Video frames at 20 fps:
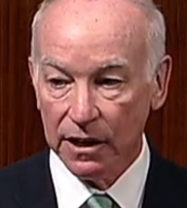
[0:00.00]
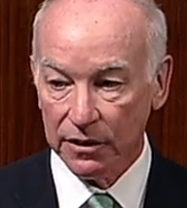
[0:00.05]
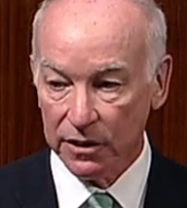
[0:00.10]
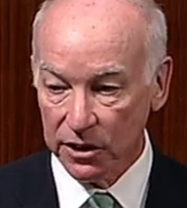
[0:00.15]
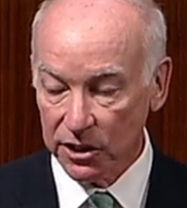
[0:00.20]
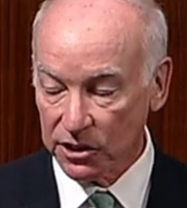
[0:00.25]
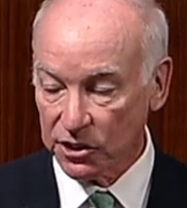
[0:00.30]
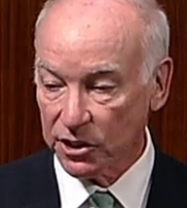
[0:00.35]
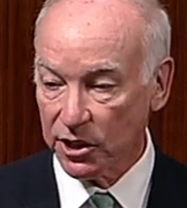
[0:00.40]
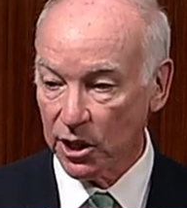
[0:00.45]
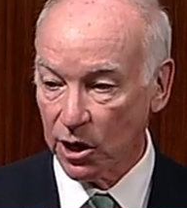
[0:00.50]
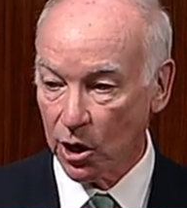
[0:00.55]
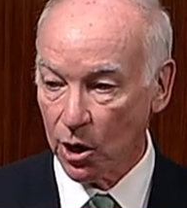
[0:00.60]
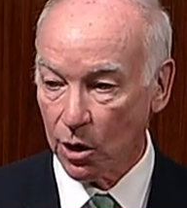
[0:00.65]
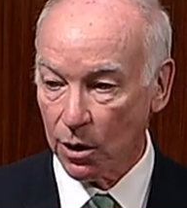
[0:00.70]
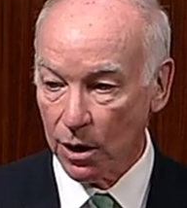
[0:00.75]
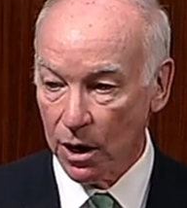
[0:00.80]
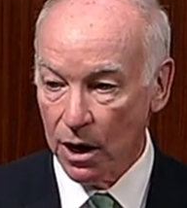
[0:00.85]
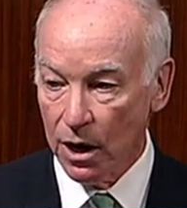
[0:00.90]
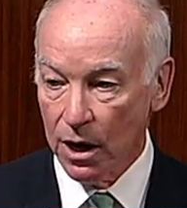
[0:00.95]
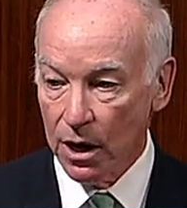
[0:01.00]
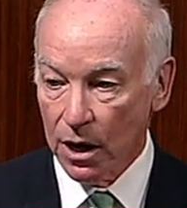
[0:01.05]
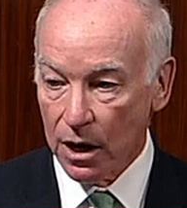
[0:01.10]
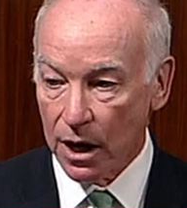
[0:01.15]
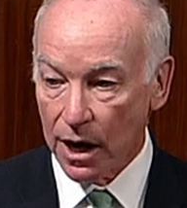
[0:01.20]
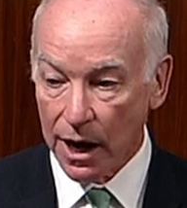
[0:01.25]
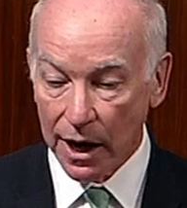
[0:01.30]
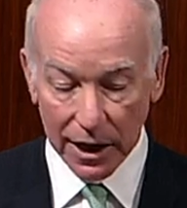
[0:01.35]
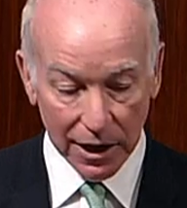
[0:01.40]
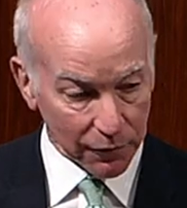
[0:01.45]
And this year,
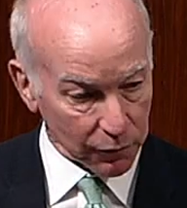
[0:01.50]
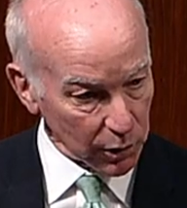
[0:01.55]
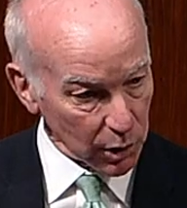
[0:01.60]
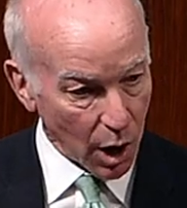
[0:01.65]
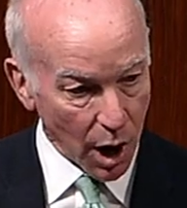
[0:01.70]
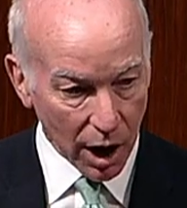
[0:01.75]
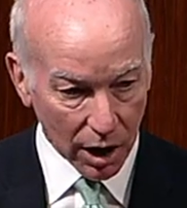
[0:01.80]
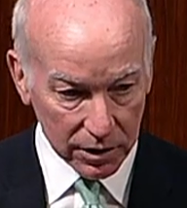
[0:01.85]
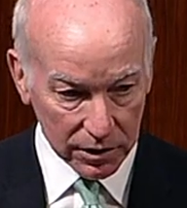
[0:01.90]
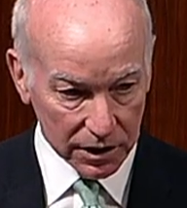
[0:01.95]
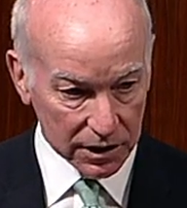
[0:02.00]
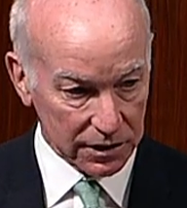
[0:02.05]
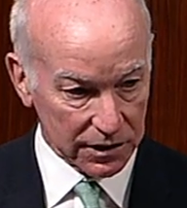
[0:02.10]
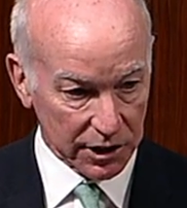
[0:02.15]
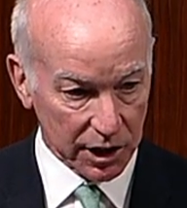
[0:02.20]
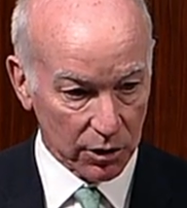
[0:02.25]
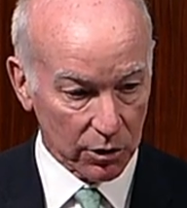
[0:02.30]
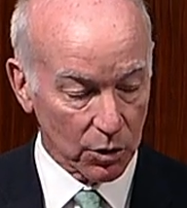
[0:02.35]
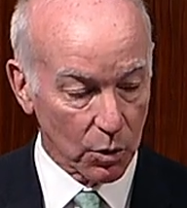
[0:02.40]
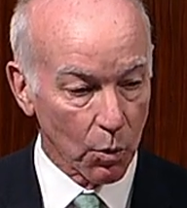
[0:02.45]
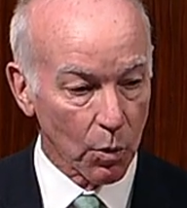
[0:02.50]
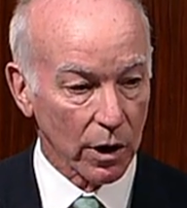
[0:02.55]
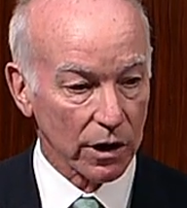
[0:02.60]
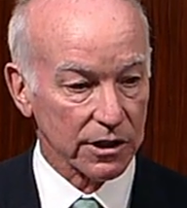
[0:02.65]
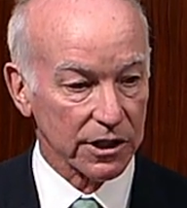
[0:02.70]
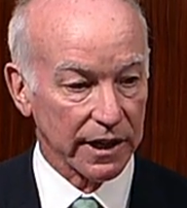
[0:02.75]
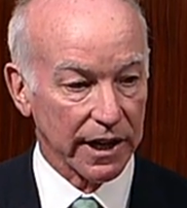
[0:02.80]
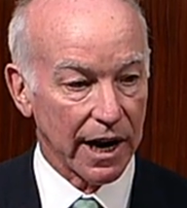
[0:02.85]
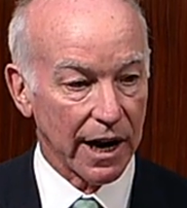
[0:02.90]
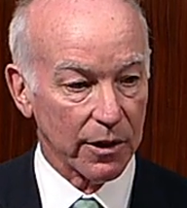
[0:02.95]
if we all continue to
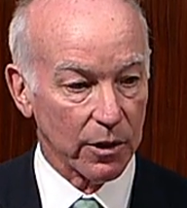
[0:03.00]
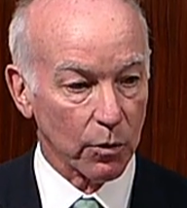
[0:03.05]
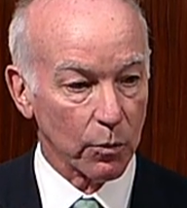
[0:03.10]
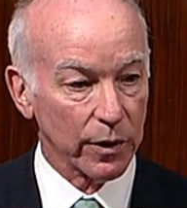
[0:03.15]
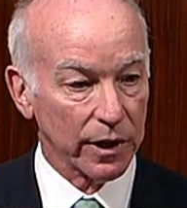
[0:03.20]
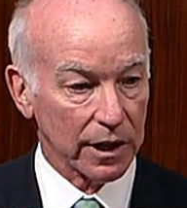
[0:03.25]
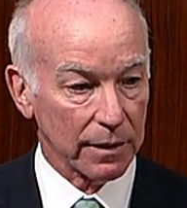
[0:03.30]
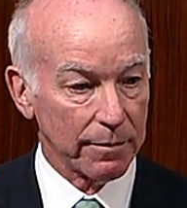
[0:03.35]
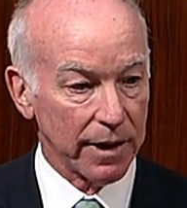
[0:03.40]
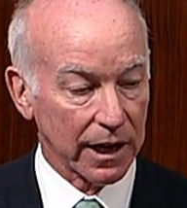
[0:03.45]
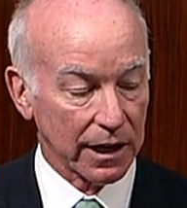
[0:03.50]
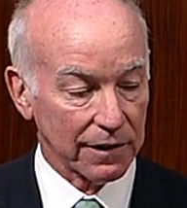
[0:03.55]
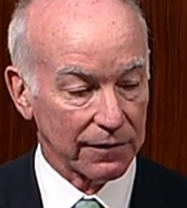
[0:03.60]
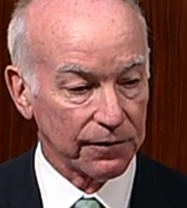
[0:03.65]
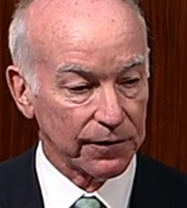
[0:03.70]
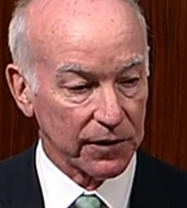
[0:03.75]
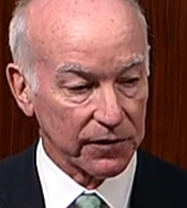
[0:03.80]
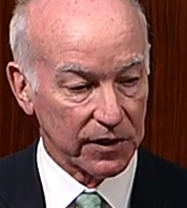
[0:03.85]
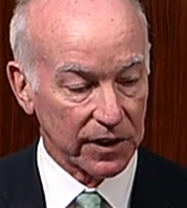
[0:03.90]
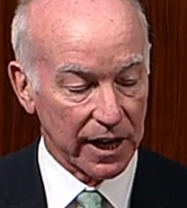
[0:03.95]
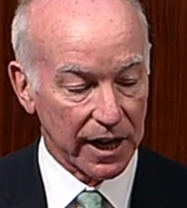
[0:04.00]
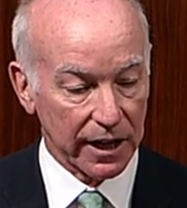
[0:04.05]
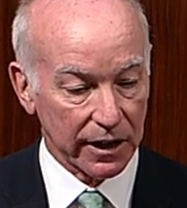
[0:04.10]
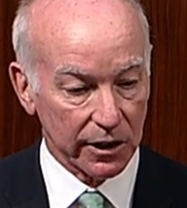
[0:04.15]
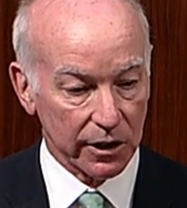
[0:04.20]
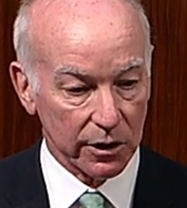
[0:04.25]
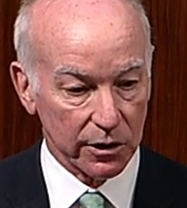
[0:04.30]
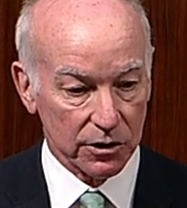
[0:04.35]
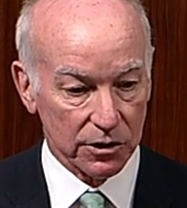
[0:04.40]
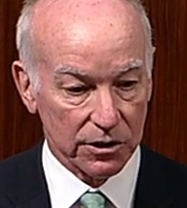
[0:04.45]
work together, we can make it 58
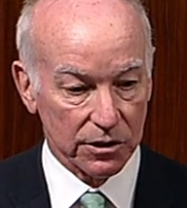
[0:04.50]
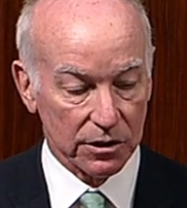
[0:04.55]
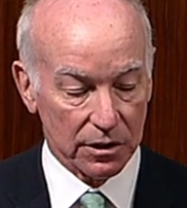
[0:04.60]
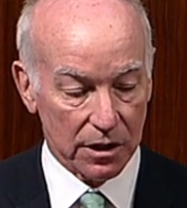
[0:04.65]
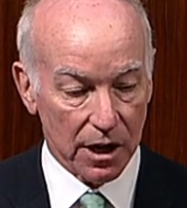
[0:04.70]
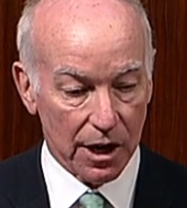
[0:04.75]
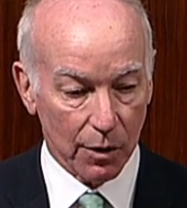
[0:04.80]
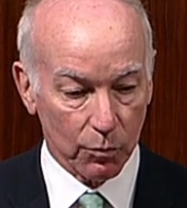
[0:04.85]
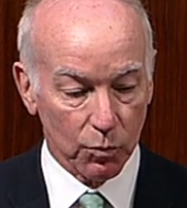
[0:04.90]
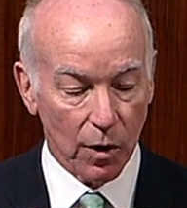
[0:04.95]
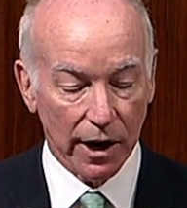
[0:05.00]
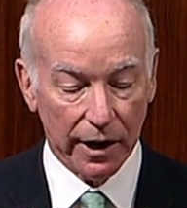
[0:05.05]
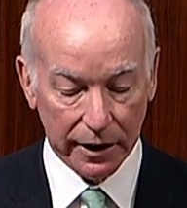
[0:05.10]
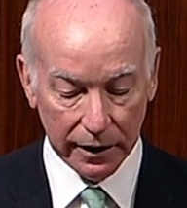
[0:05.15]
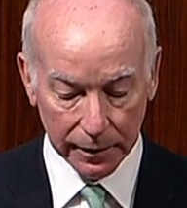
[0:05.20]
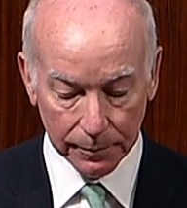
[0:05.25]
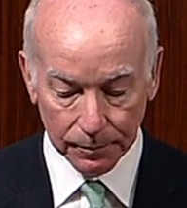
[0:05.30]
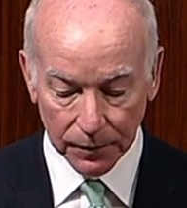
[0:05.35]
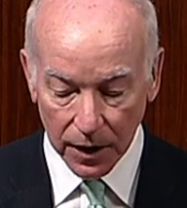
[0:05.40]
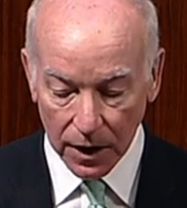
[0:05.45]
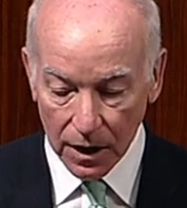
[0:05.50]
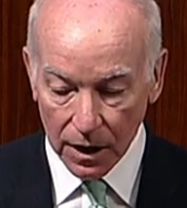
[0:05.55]
years running.